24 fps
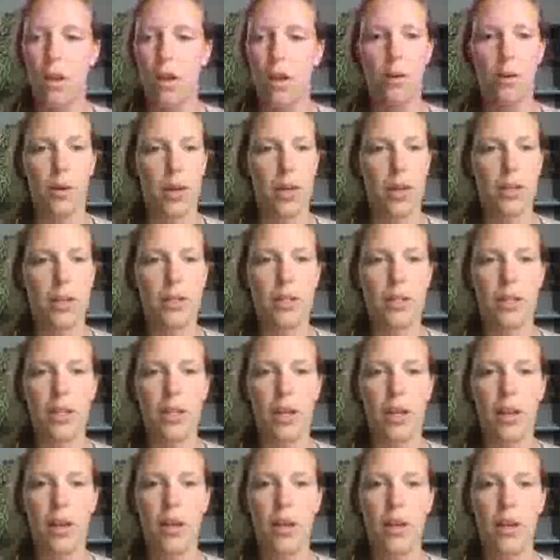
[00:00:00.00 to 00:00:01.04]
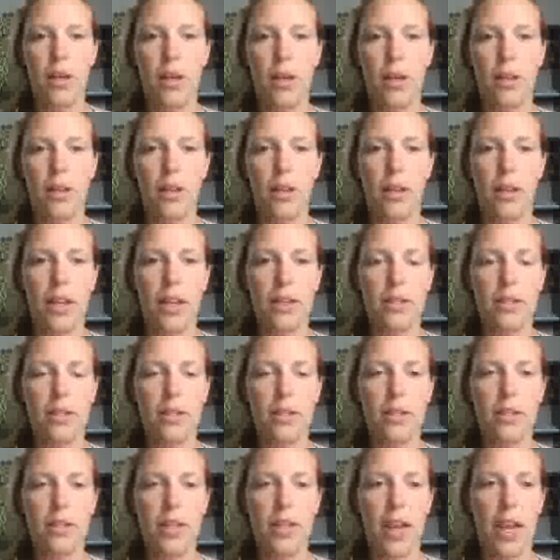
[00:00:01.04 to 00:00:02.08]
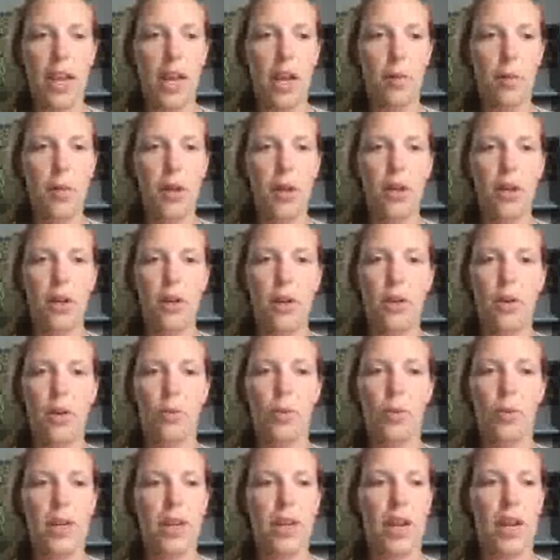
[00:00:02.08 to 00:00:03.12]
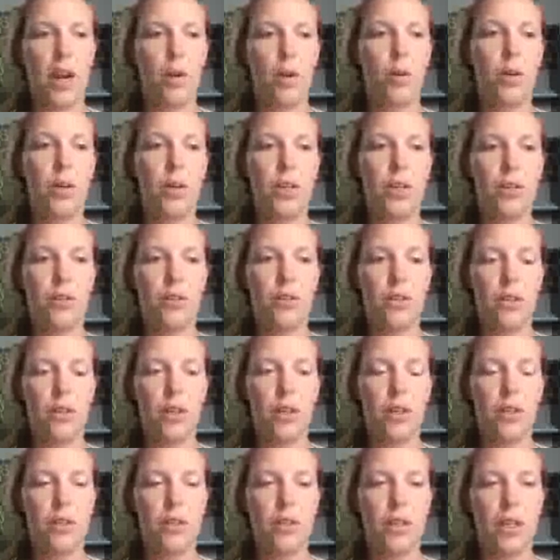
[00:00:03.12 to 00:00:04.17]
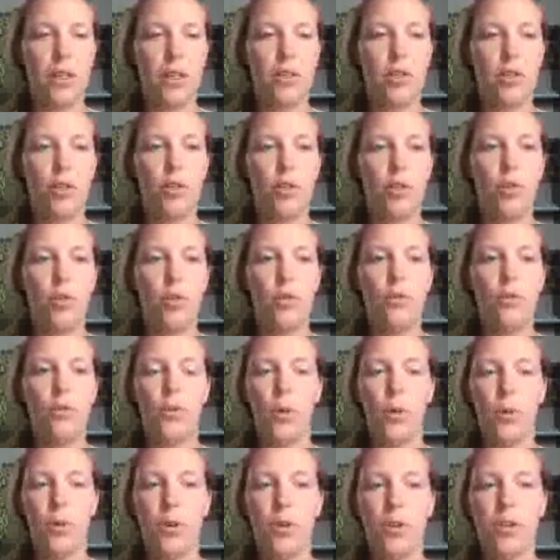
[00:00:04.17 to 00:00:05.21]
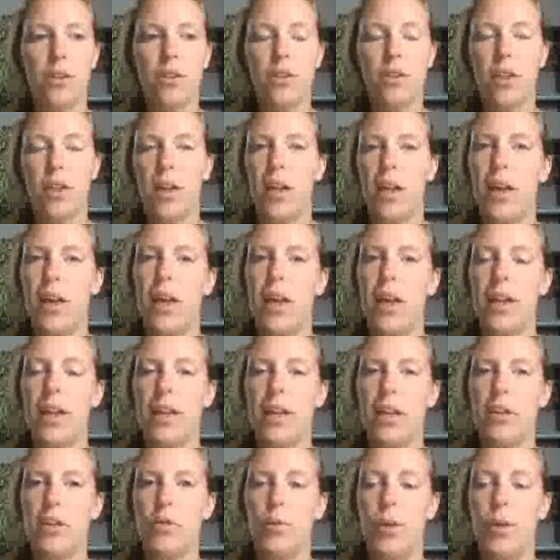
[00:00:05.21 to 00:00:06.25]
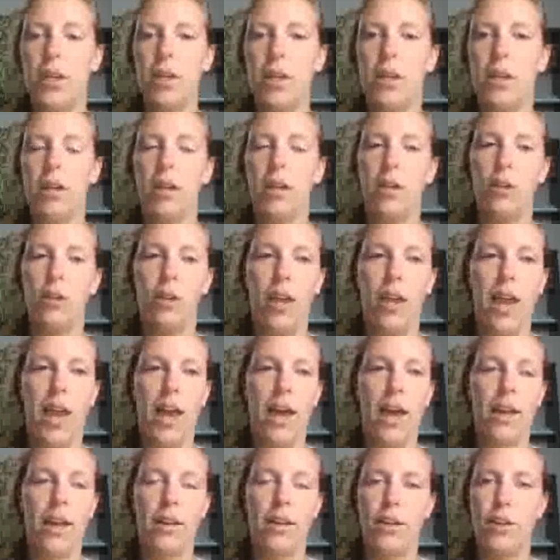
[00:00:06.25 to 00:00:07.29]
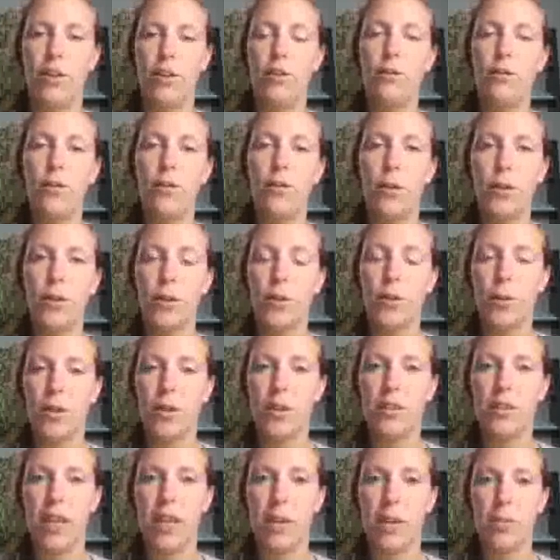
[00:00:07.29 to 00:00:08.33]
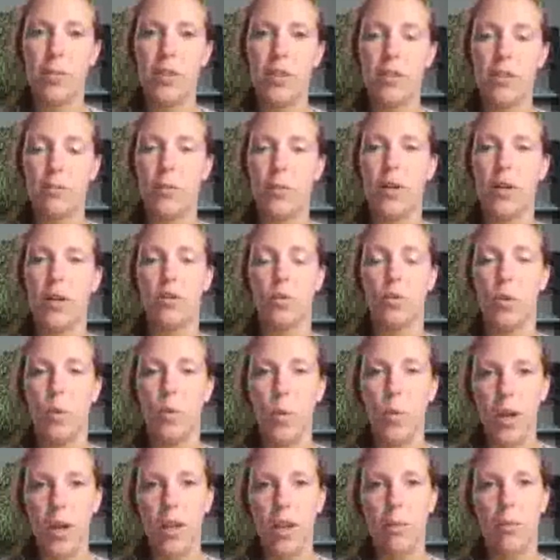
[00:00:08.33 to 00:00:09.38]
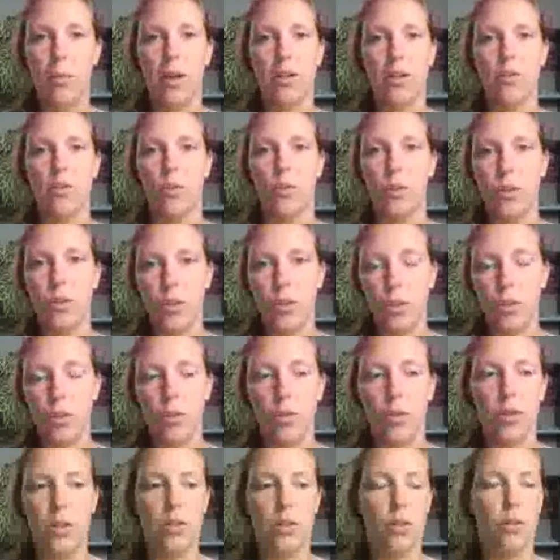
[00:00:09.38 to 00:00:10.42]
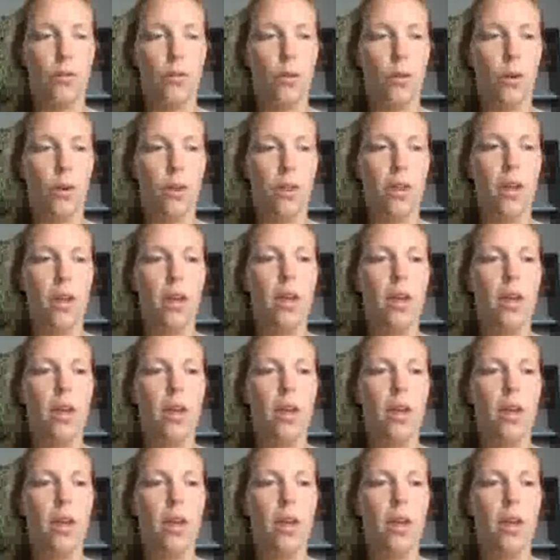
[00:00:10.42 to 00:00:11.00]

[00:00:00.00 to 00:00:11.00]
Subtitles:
Alright, on the lessons tab, right now you're just going to see 2 folders, and each week you'll add a new folder with assignments, module 1, module 2, and so forth.